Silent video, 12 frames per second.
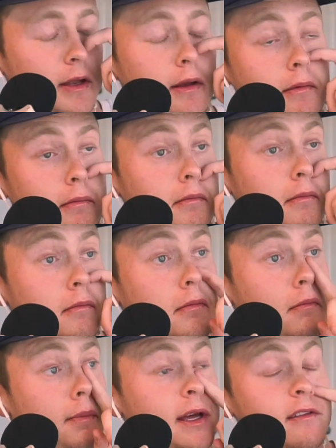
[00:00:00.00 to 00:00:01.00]
mean,
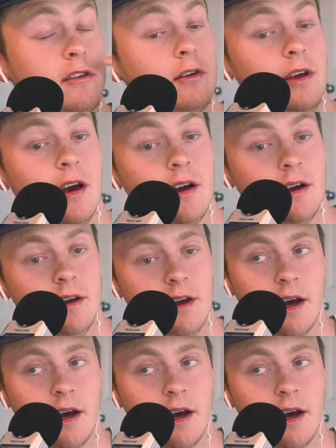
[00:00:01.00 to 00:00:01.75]
being so young, you